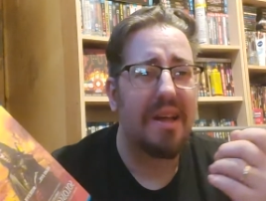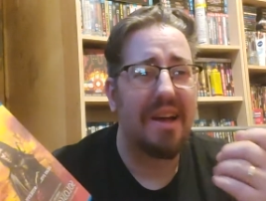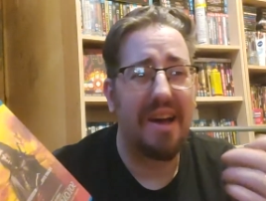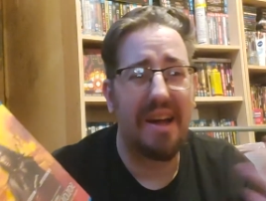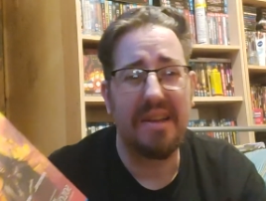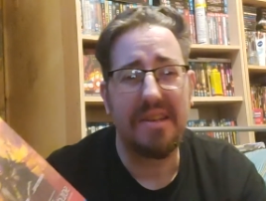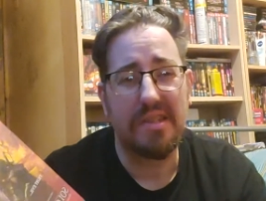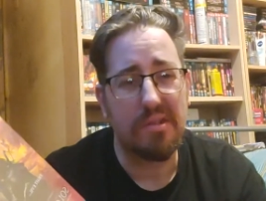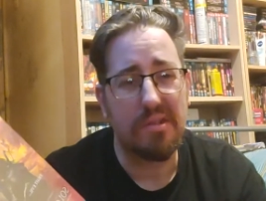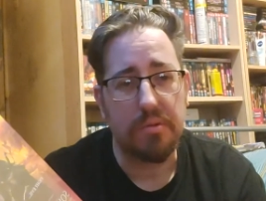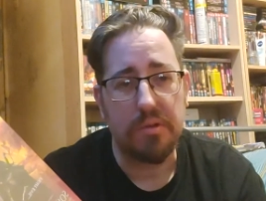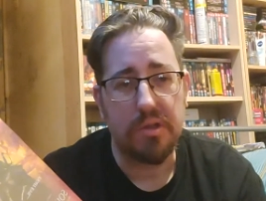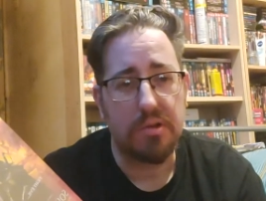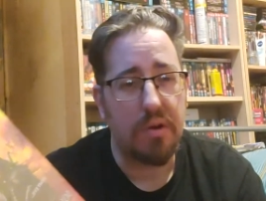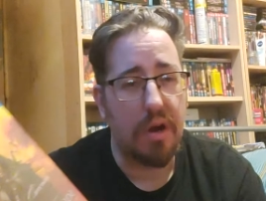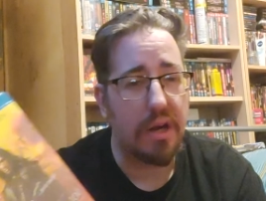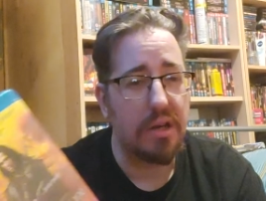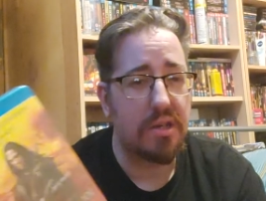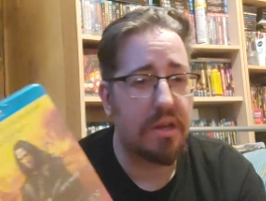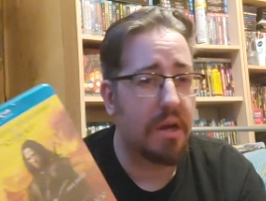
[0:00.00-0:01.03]
and it's all
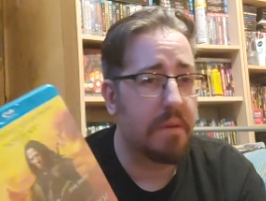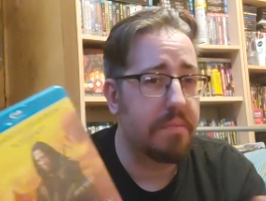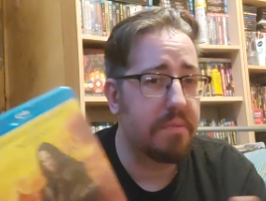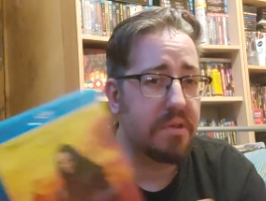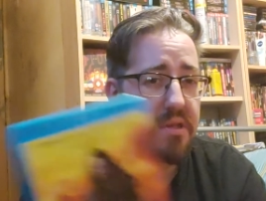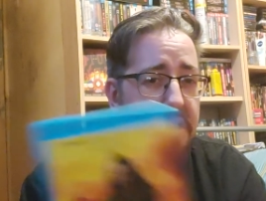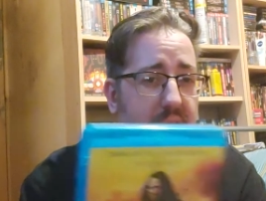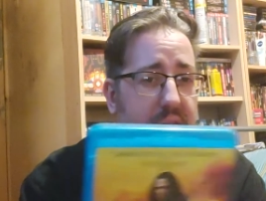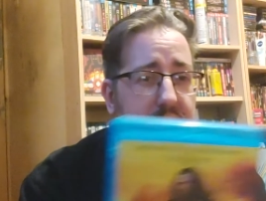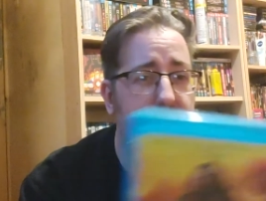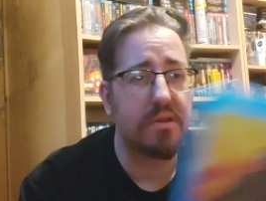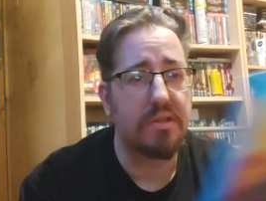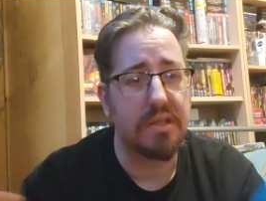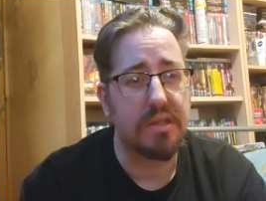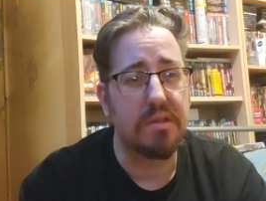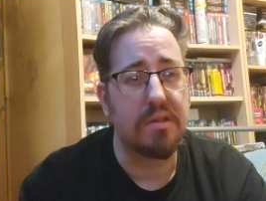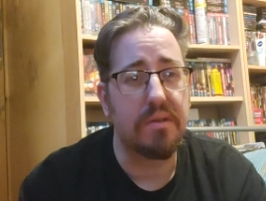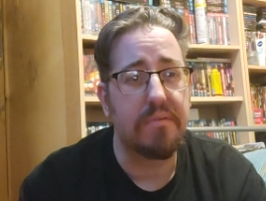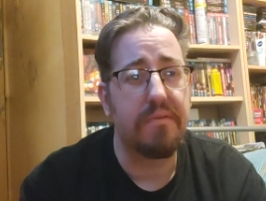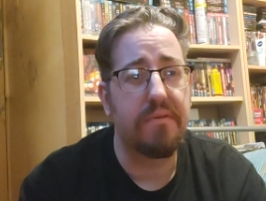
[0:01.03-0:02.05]
scratched up and stuff because
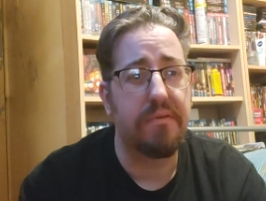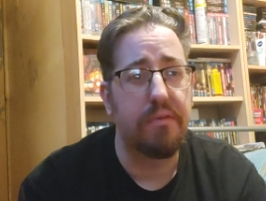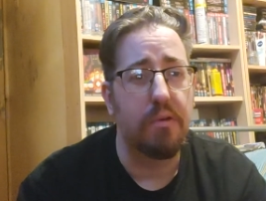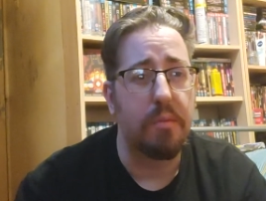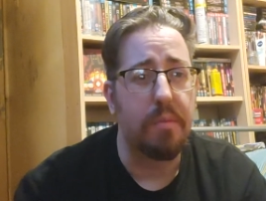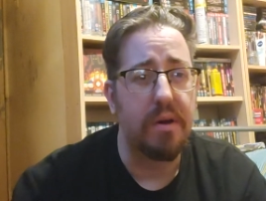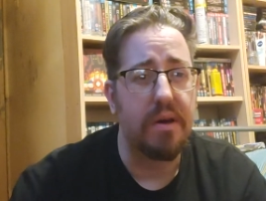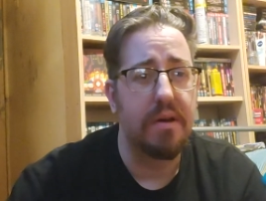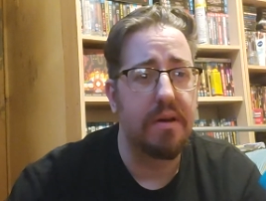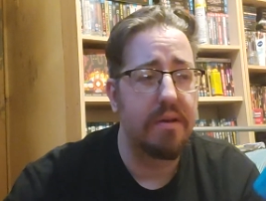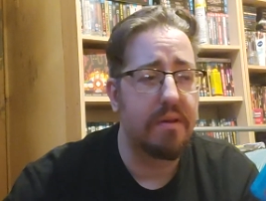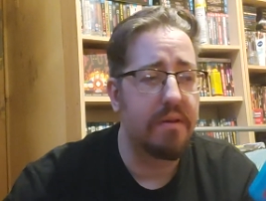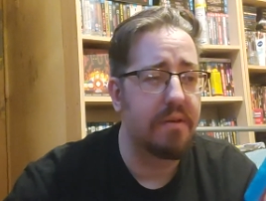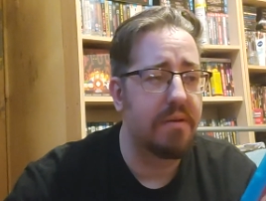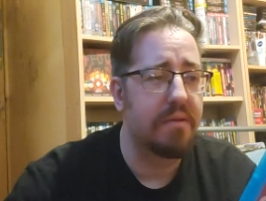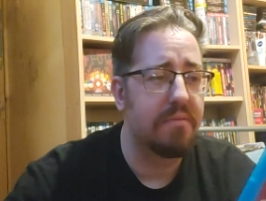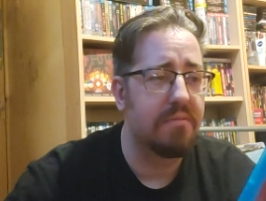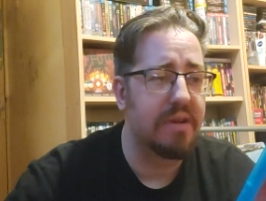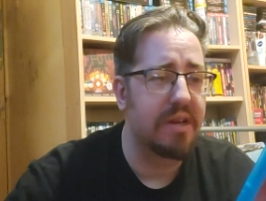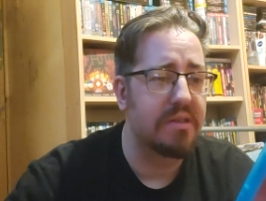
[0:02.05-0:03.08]
it's a former
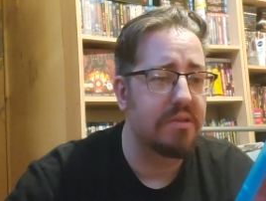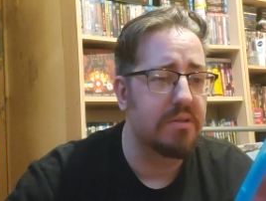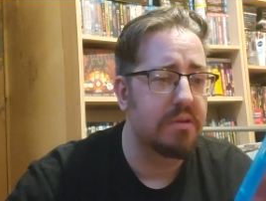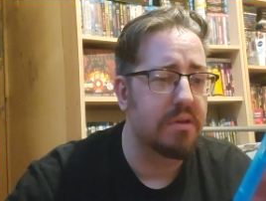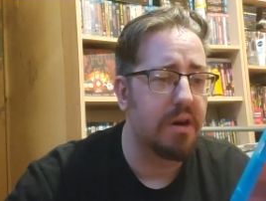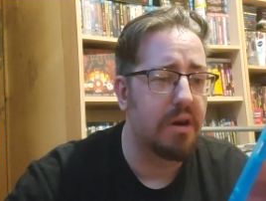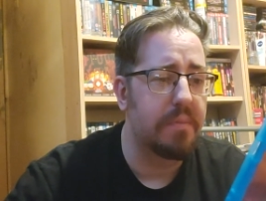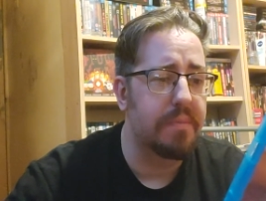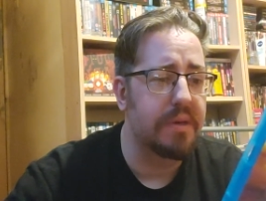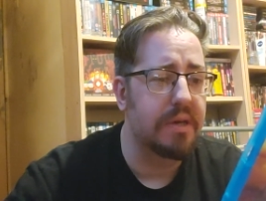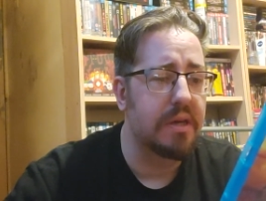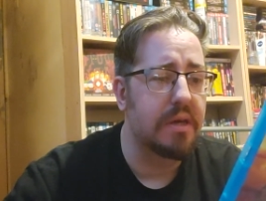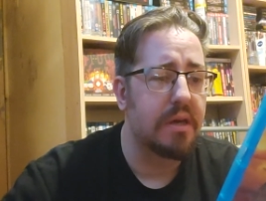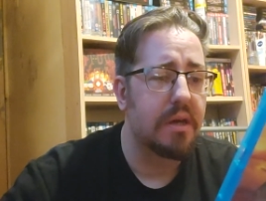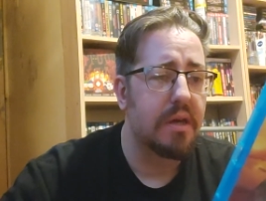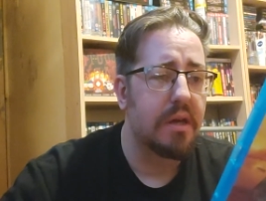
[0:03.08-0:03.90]
rental copy.